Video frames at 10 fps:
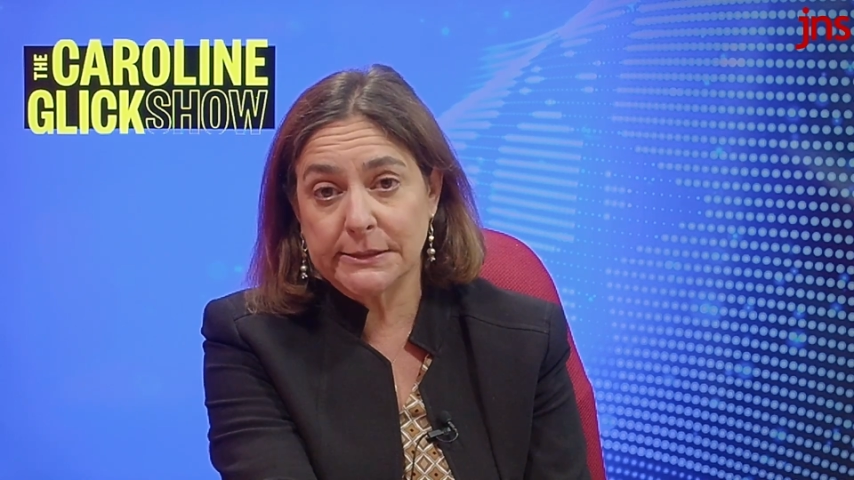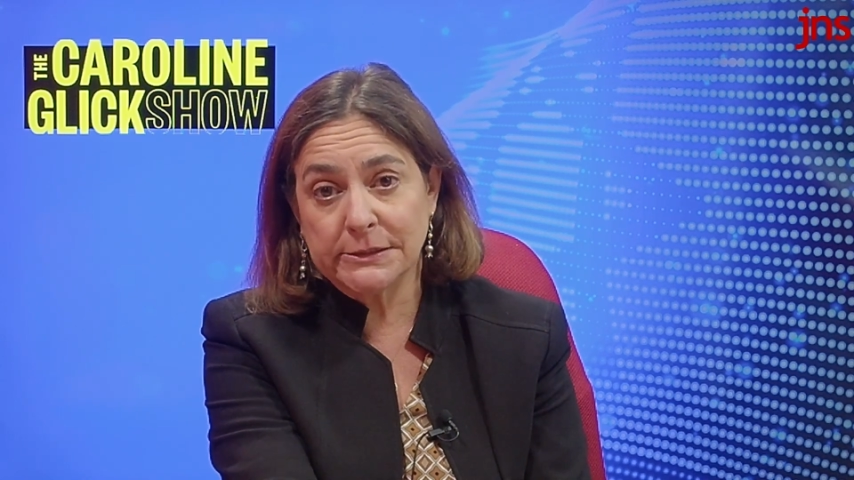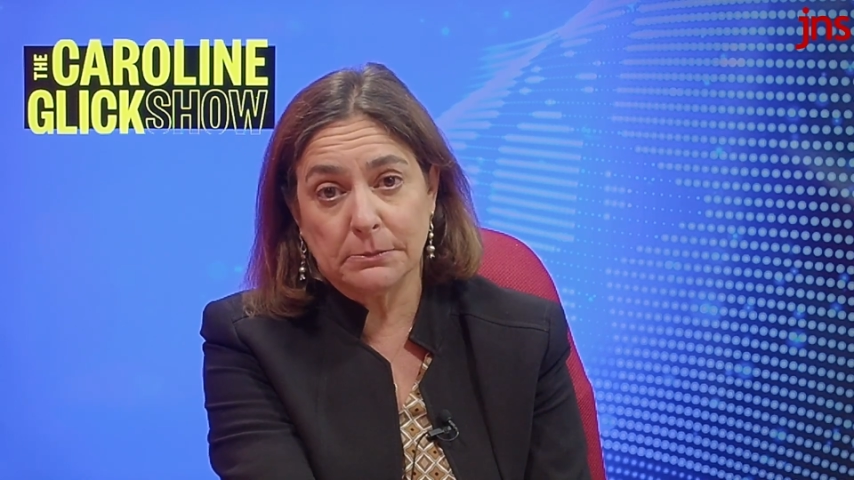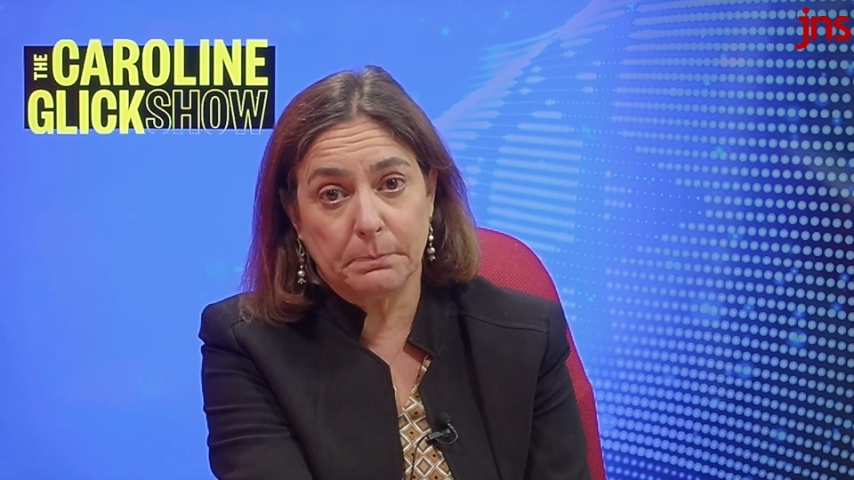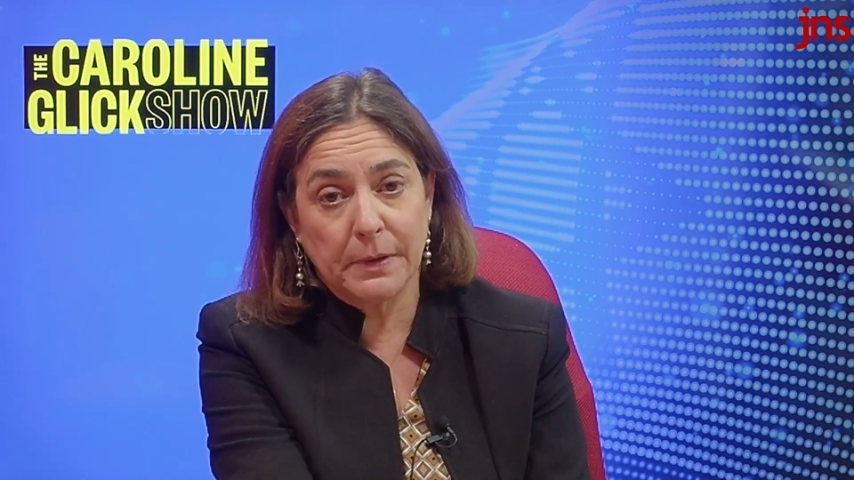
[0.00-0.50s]

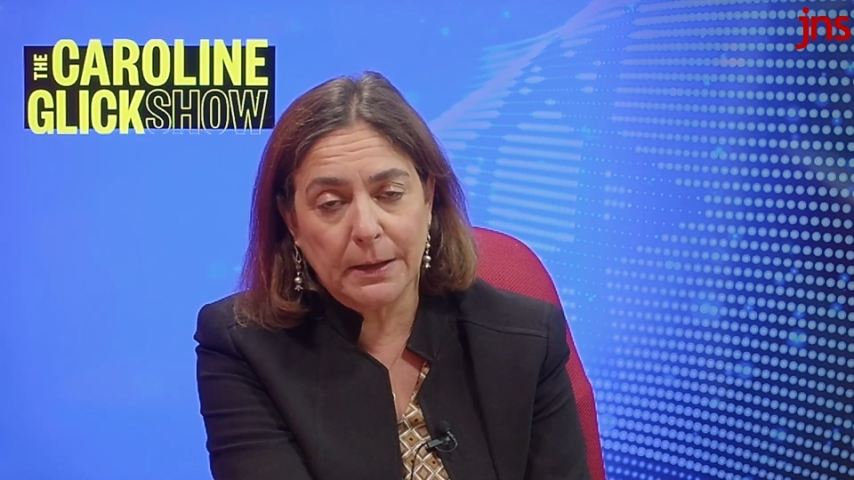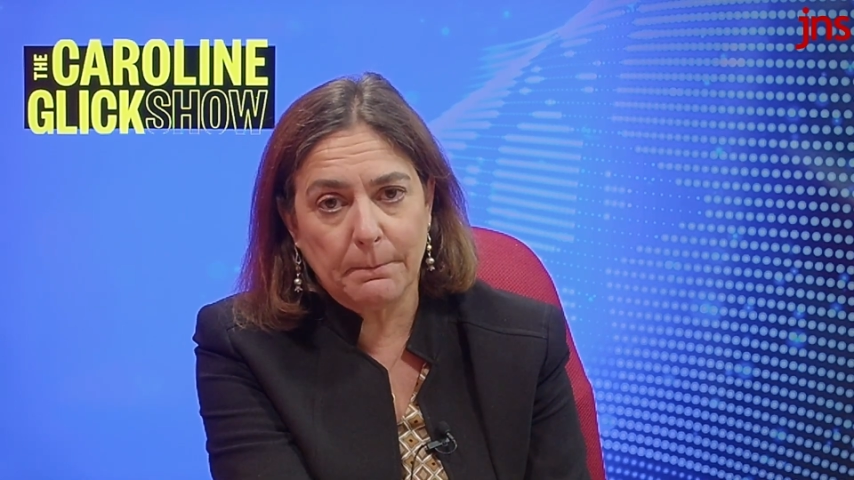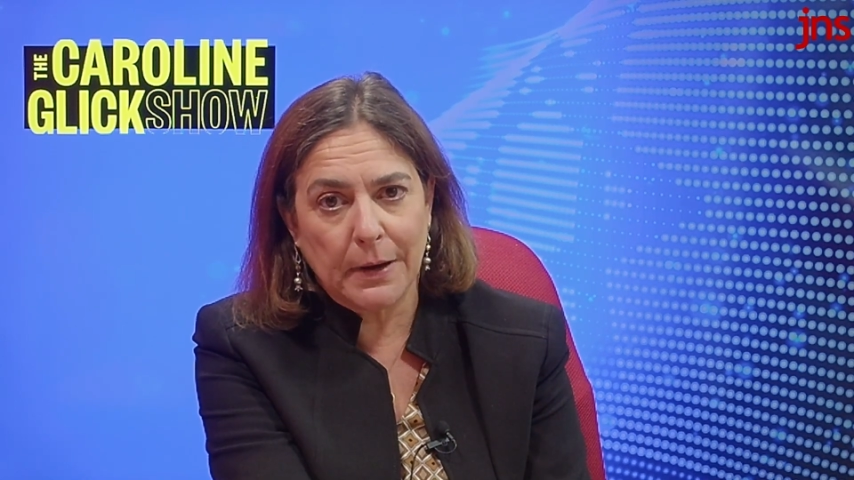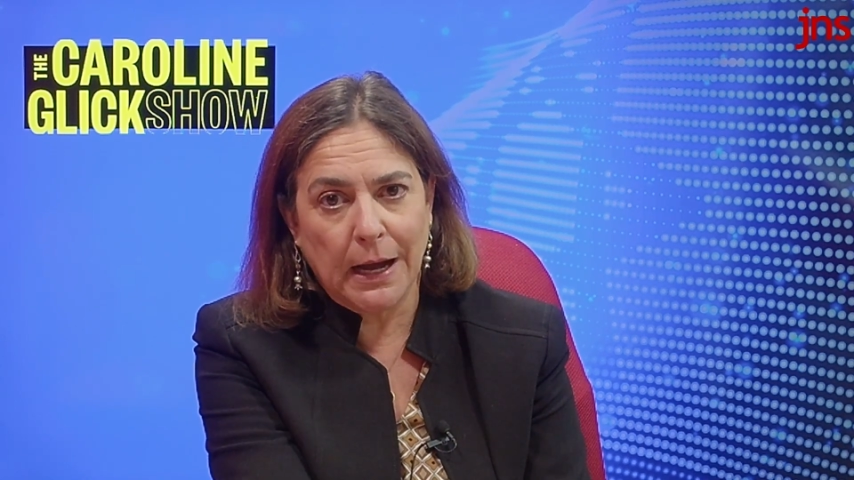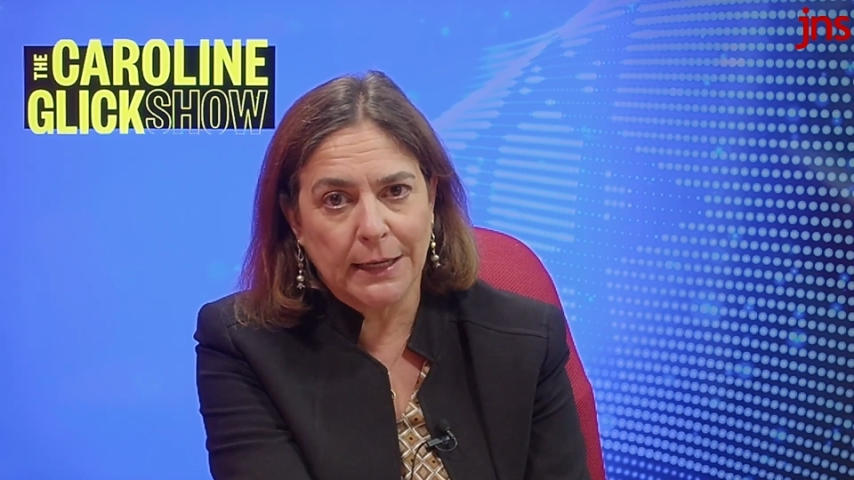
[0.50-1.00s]
It's a
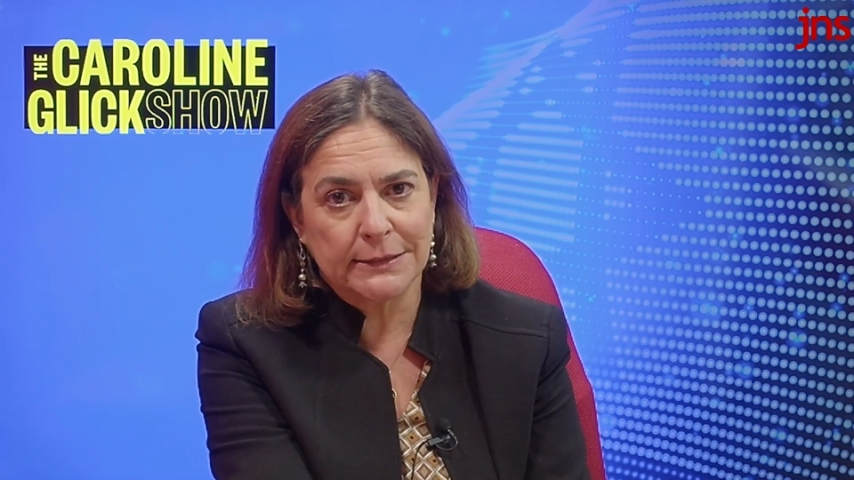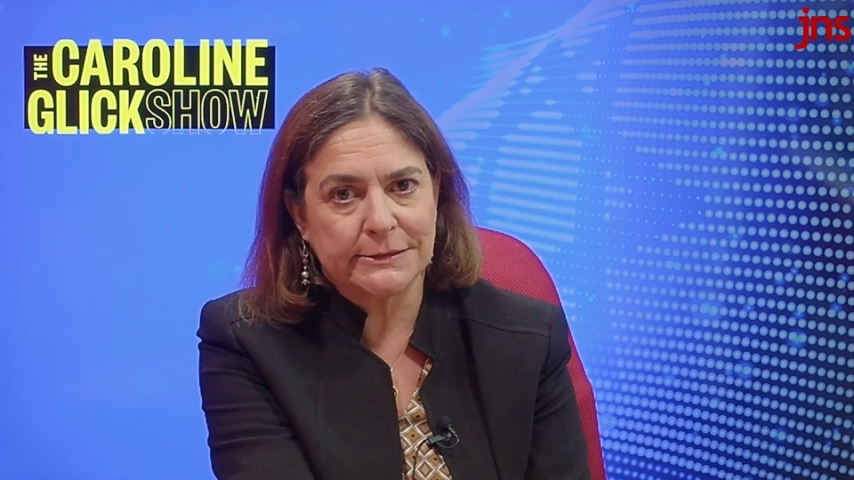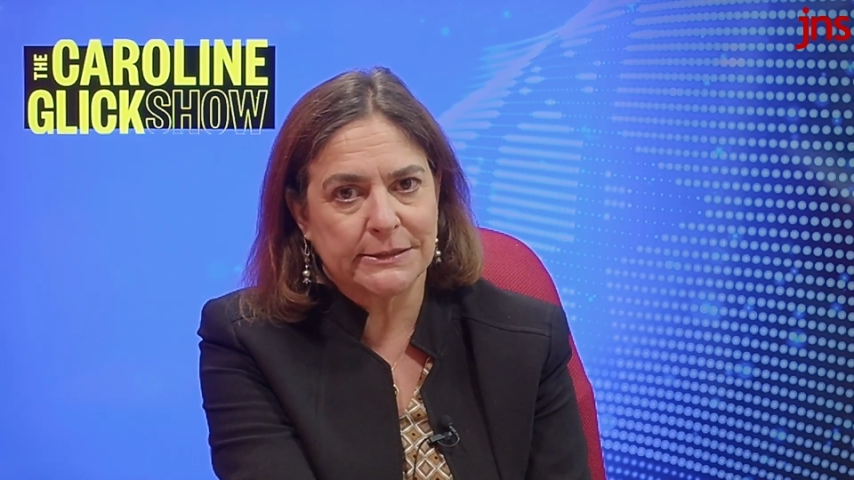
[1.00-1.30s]
big box.